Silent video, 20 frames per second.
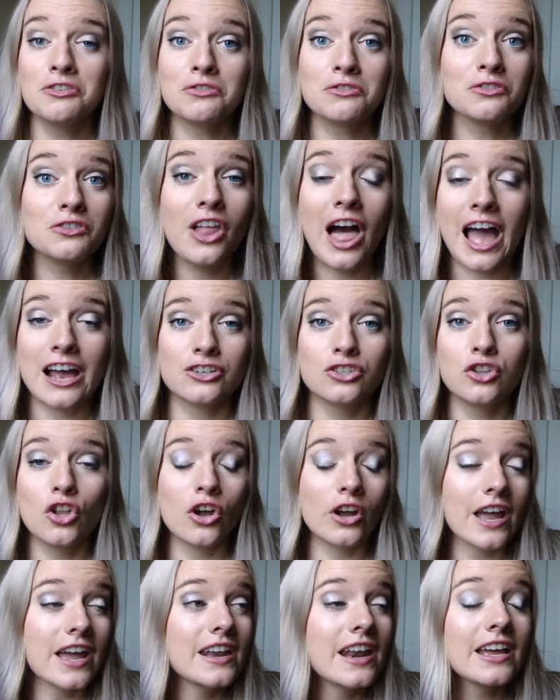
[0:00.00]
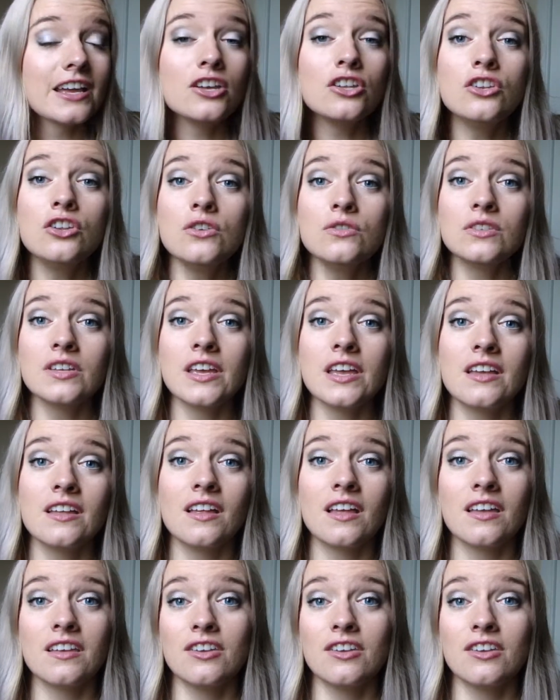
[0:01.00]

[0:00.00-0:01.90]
lash look. And I can use it,